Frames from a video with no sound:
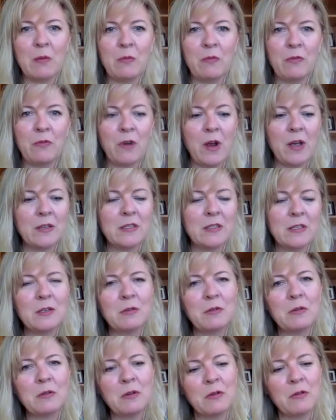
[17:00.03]
for us
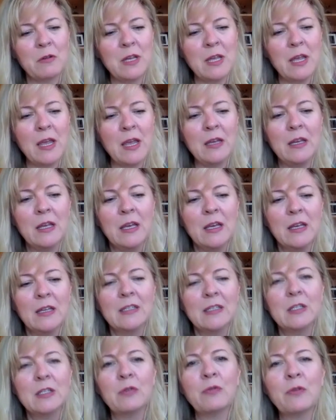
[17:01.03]
to create
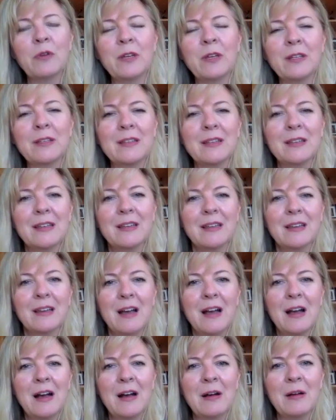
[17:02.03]
different
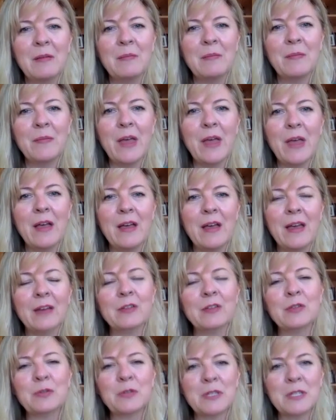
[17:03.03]

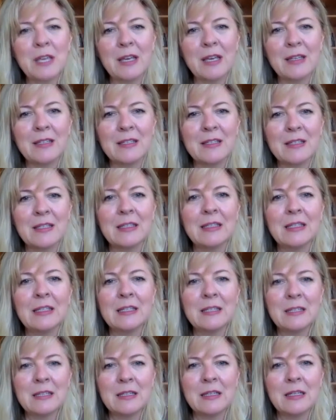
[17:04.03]
exercises in
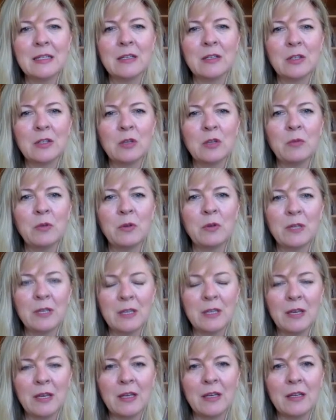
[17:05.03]
listening and
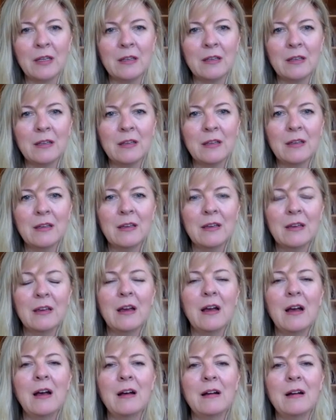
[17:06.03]
communicating.
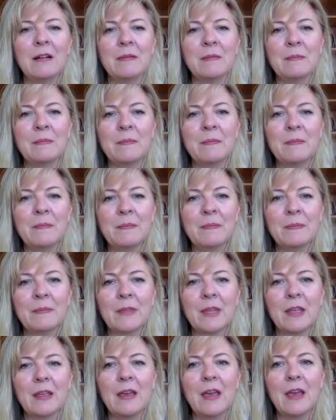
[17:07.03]
Um,
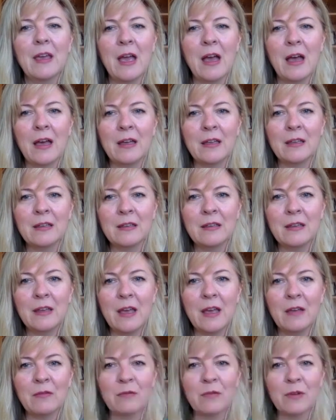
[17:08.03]
and
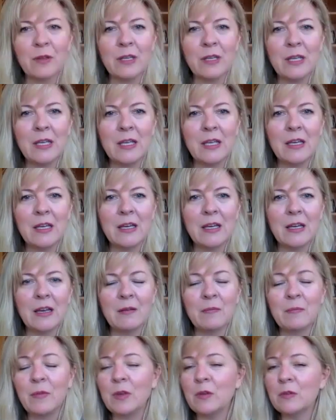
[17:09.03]
really,
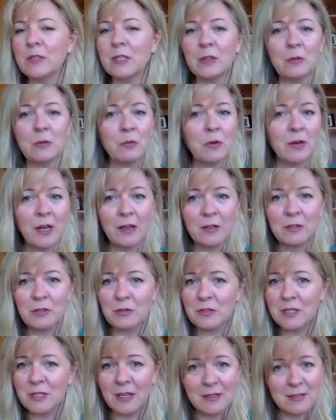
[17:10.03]
I'm using the word
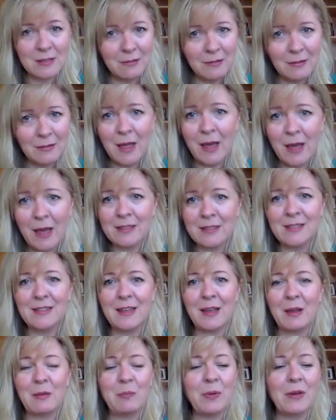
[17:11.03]
exercise a lot
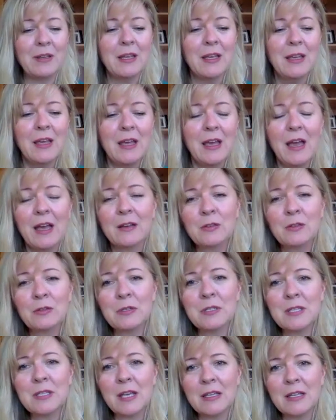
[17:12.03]
today, but
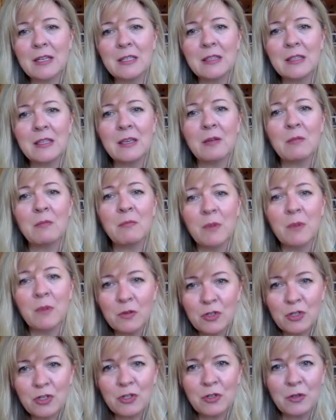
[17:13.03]
exercising the
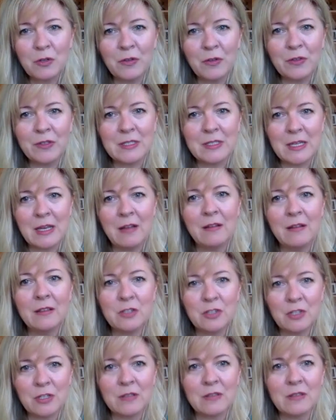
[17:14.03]
emotional
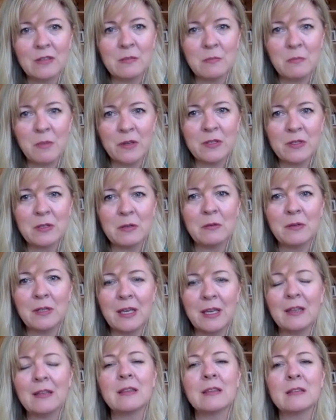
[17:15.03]
intelligence muscle.
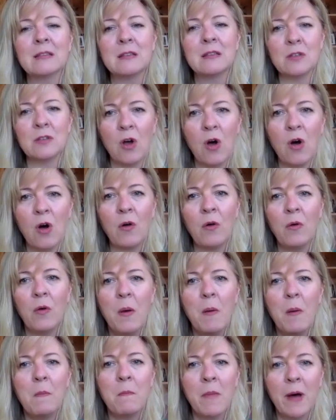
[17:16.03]
Again, this is all
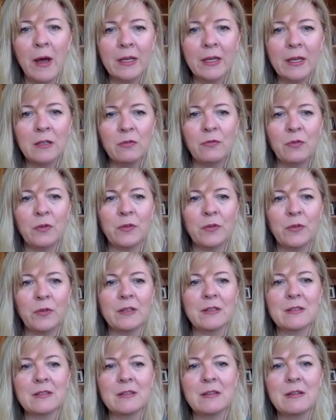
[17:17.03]

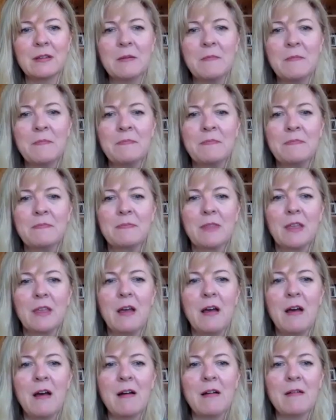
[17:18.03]
mindfulness.
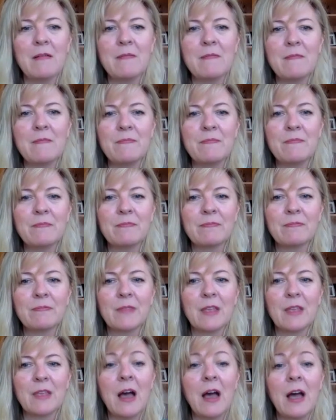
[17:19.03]
Um,
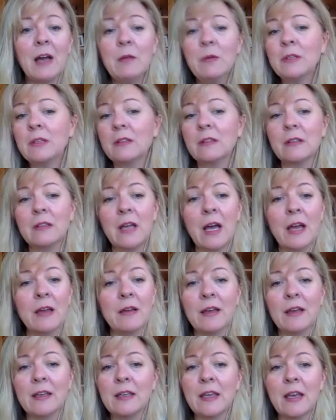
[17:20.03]

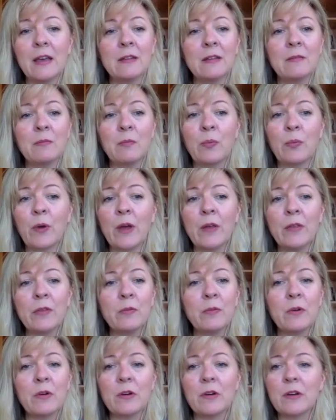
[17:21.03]
again, breath
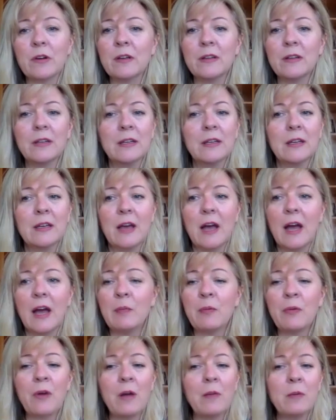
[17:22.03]
work, I
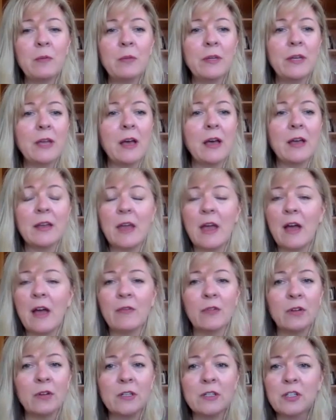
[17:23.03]
probably on
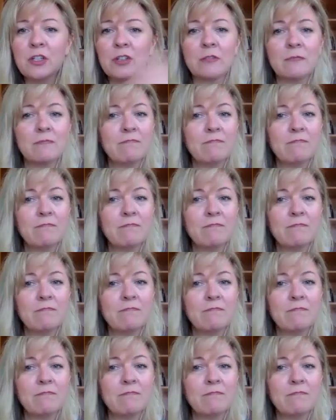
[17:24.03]
average,